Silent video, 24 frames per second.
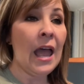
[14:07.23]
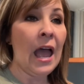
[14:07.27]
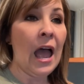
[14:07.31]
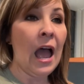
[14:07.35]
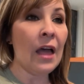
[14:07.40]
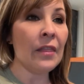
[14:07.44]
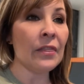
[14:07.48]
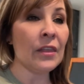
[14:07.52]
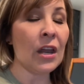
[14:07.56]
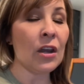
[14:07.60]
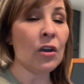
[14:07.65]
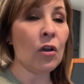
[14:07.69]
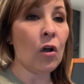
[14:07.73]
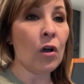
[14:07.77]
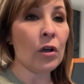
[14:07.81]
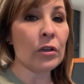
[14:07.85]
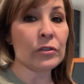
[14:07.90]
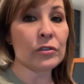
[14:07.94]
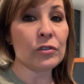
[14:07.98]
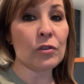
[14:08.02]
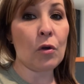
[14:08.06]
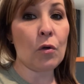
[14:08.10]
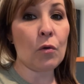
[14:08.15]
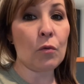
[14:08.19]
And then
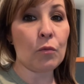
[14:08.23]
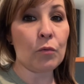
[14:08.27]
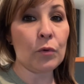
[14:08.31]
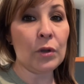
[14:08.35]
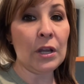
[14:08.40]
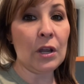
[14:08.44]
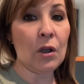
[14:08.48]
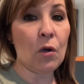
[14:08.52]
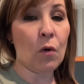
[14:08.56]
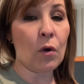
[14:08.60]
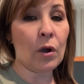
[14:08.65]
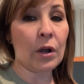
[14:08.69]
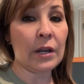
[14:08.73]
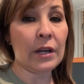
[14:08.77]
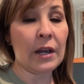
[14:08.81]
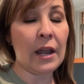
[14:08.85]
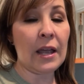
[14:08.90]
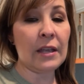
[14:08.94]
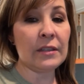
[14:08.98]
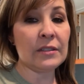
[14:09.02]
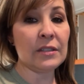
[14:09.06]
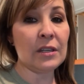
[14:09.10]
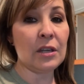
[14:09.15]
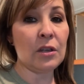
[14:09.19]
also
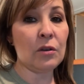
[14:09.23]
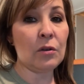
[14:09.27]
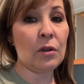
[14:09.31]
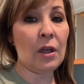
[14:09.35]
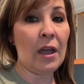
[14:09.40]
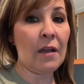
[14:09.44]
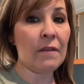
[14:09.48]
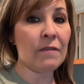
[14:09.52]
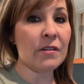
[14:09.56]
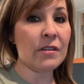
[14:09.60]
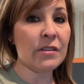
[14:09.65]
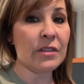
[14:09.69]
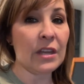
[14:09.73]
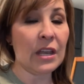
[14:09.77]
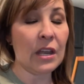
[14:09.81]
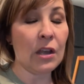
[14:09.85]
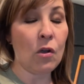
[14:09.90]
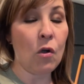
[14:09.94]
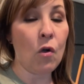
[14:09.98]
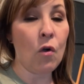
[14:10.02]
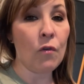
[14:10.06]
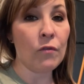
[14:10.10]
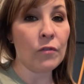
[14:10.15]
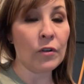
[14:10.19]
reorganizing
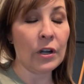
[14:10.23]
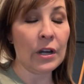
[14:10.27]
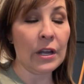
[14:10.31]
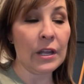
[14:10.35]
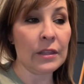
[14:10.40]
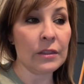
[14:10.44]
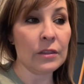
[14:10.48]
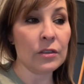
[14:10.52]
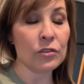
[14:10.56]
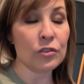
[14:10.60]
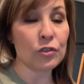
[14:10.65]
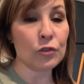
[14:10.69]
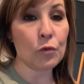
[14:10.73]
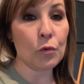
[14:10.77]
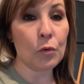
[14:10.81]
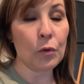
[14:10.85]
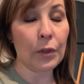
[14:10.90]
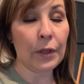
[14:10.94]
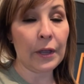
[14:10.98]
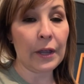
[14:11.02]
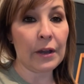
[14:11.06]
everything over in the school